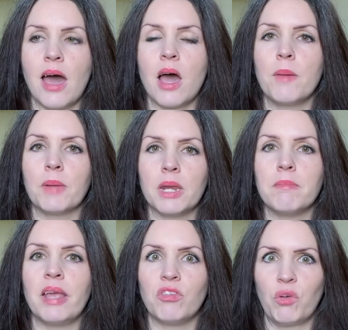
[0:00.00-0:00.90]
I'm going to
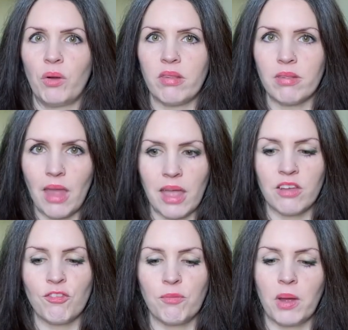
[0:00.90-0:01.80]
make sure it's
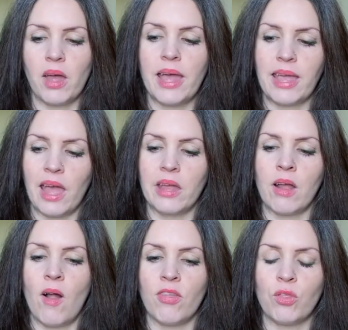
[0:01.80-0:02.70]
safe. But again,
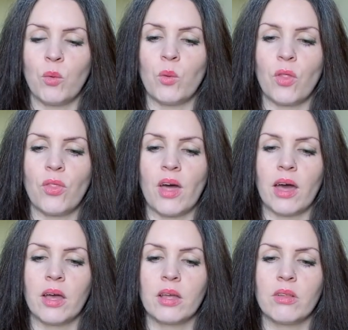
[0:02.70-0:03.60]
I thought that
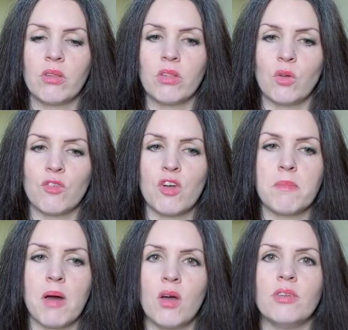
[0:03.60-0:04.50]
that sort of
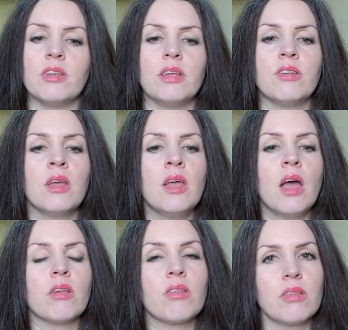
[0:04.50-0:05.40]
commanded
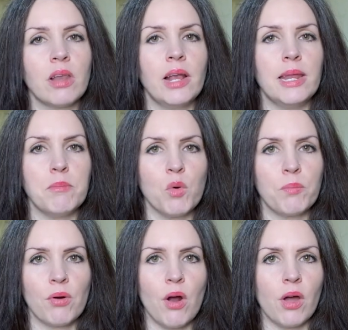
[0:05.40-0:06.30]
a slightly more
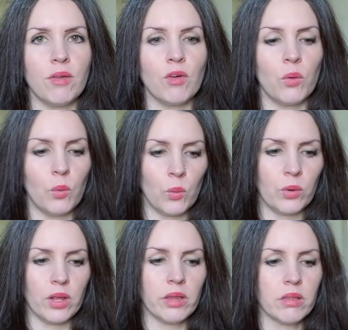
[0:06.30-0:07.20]
private
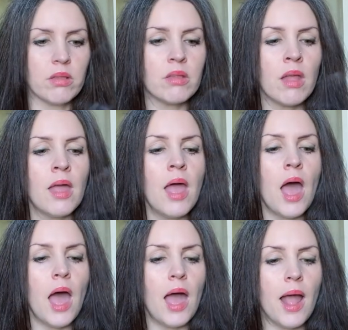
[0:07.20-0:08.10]
audience.
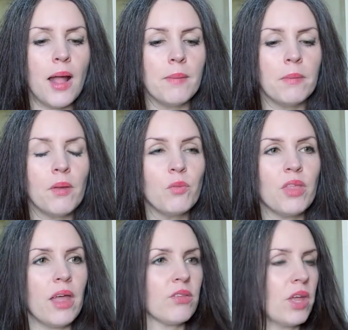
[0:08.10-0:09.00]
Um,
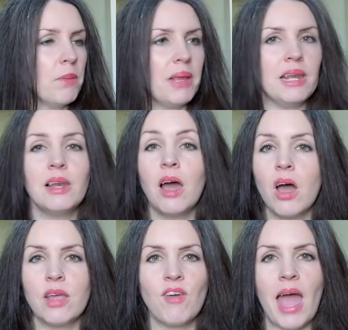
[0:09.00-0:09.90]
there's going to be
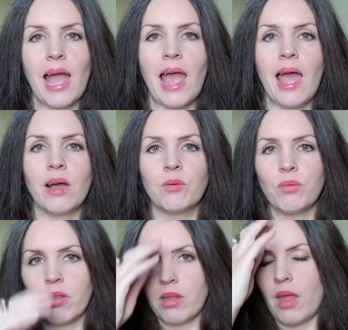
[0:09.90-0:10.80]
live
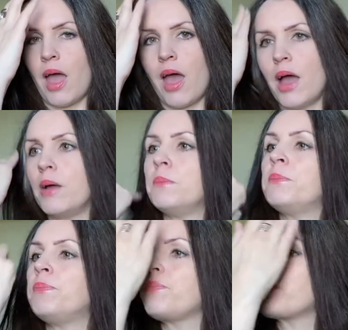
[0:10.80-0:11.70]
hangouts
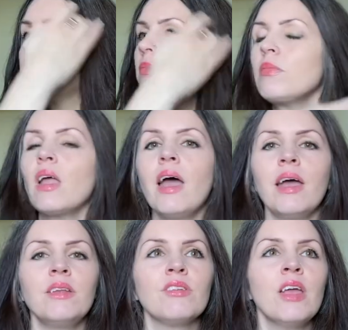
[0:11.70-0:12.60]
um,
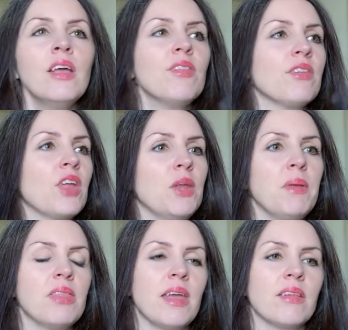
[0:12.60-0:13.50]
and there's going to
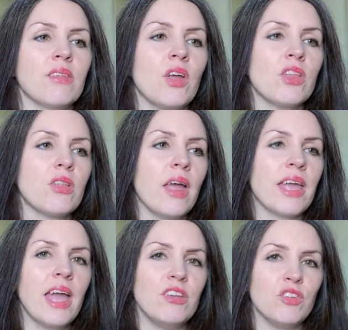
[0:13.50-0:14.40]
be things like
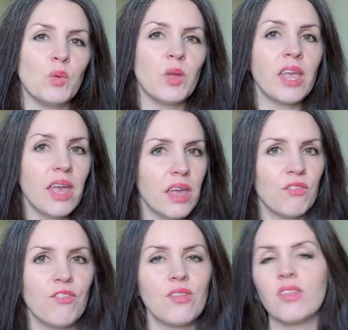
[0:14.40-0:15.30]
occasional
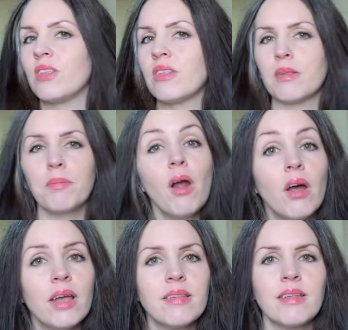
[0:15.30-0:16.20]
gifts and
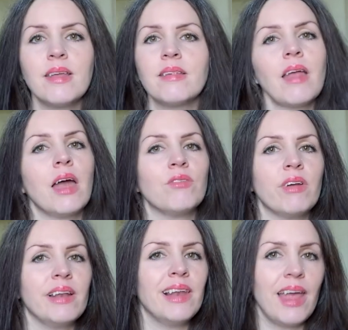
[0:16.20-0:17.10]
surprises,
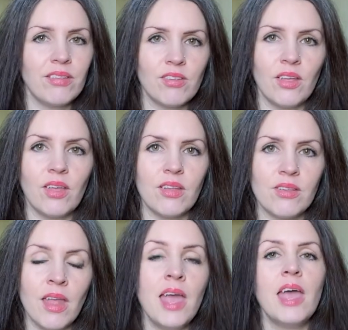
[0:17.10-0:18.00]
handwritten
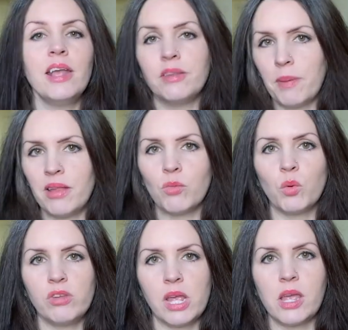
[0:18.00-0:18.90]
letters. It depends
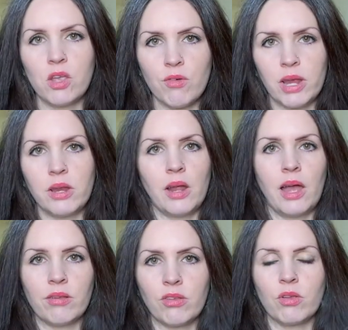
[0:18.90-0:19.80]
what tier you're in
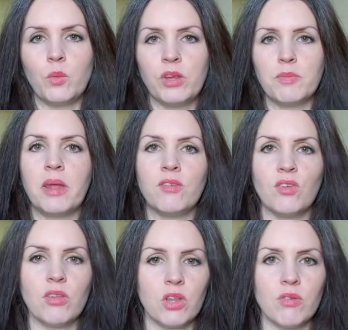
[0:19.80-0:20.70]
as to which
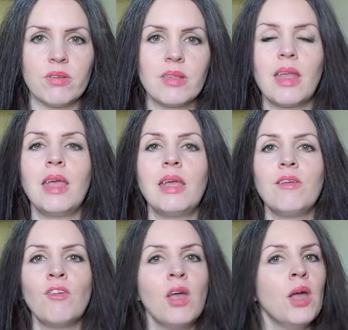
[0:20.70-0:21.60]
benefits you
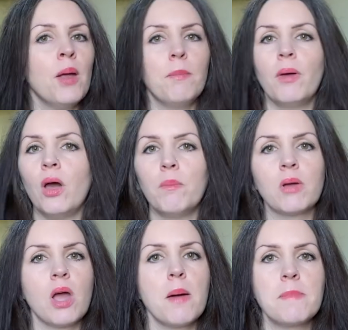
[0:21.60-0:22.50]
receive.
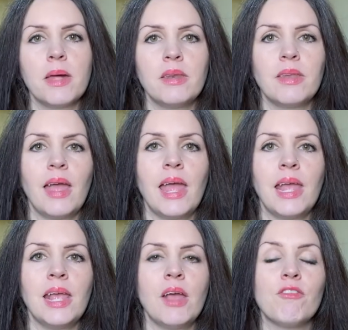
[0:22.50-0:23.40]
But come
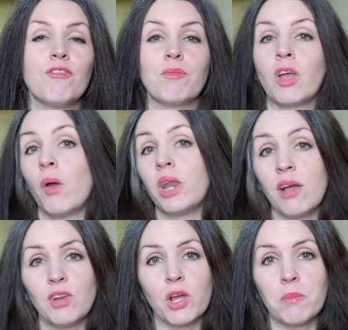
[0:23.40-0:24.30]
Monday, go and
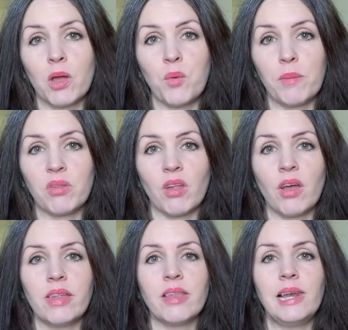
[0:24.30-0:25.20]
have a look at my
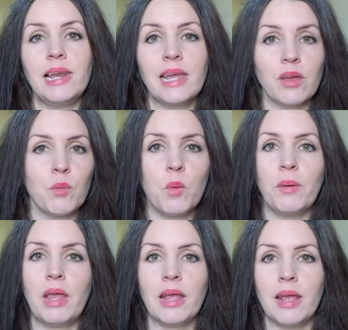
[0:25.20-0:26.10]
website. The link will
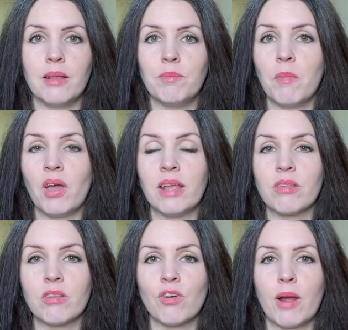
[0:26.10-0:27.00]
be in my
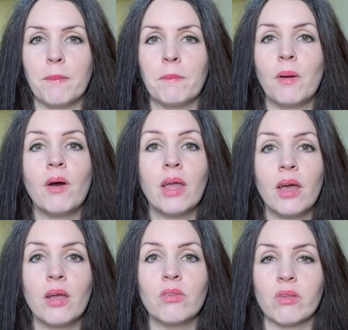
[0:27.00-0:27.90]
Instagram
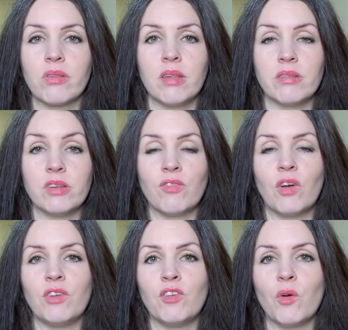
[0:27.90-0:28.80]
bio, so it's easy to
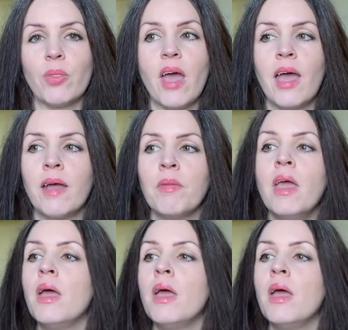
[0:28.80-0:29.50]
find if you're on there.